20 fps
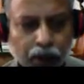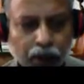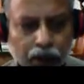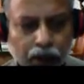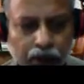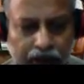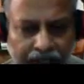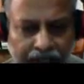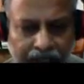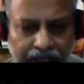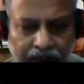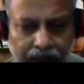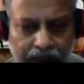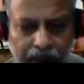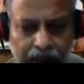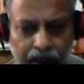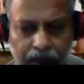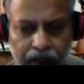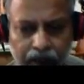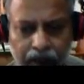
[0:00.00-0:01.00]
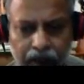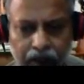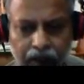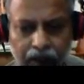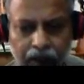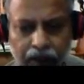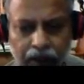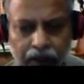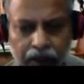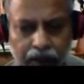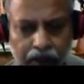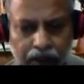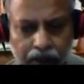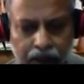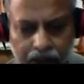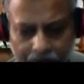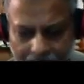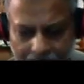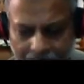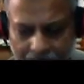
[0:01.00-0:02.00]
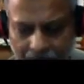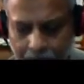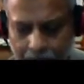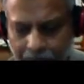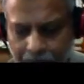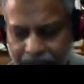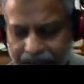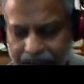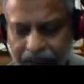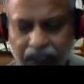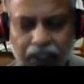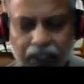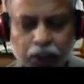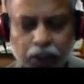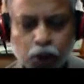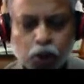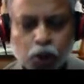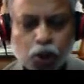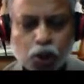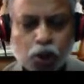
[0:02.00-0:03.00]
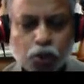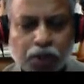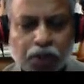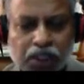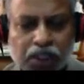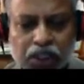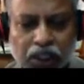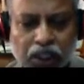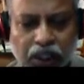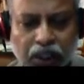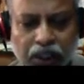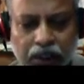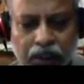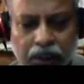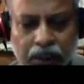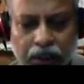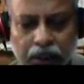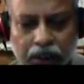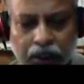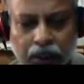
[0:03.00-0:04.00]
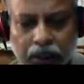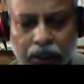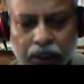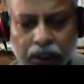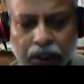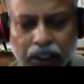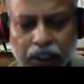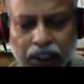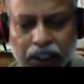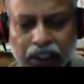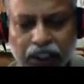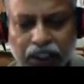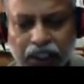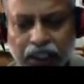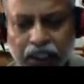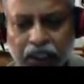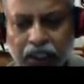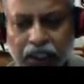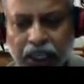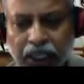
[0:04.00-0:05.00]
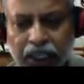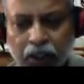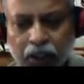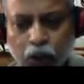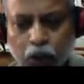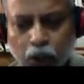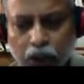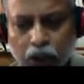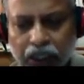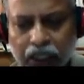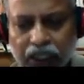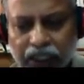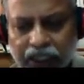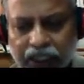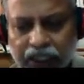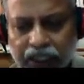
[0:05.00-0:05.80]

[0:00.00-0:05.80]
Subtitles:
Then these are basically used to measure linear and rotary